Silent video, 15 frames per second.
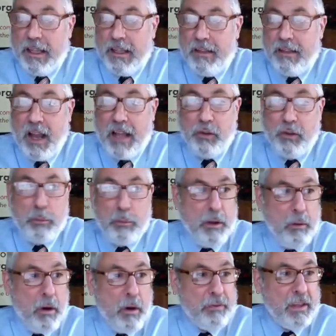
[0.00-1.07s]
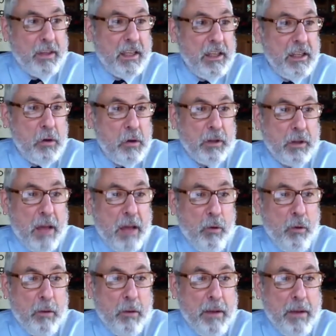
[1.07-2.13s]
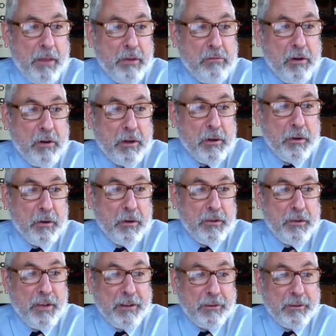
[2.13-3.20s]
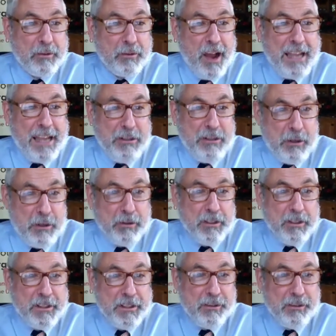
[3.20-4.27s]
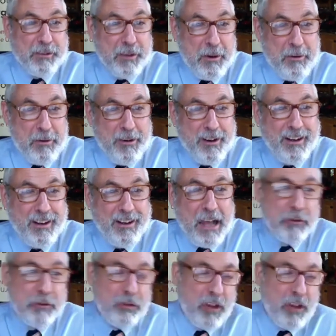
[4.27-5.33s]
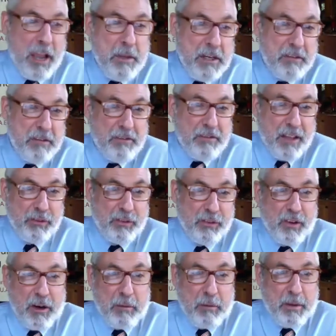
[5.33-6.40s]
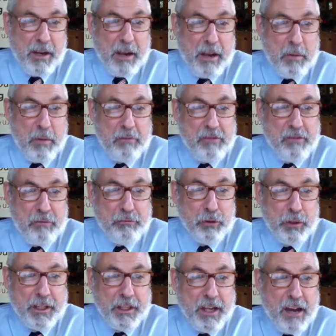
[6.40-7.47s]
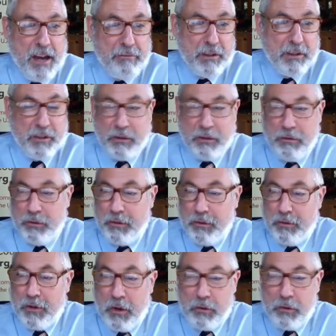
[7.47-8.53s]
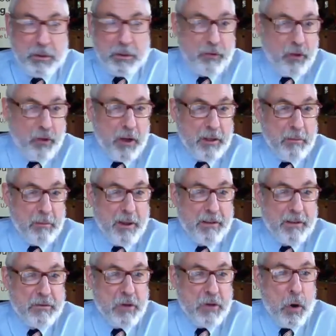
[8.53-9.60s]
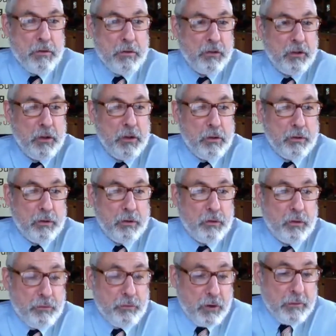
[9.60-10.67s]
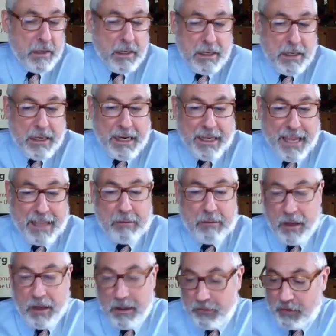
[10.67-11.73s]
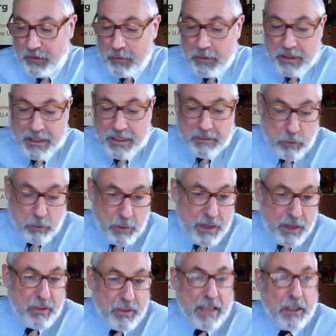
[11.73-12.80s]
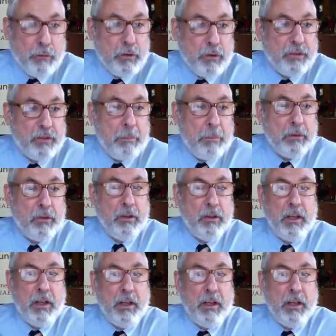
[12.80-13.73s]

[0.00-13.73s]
it's gotten to the point where I think he knows a lot more about the vertical in the sector than I do. So I'll chime in if necessary, but I'm very fully confident that Christopher knows what he's talking about. So over to you, Christopher. And again, Simin and Maria, thank you for this opportunity.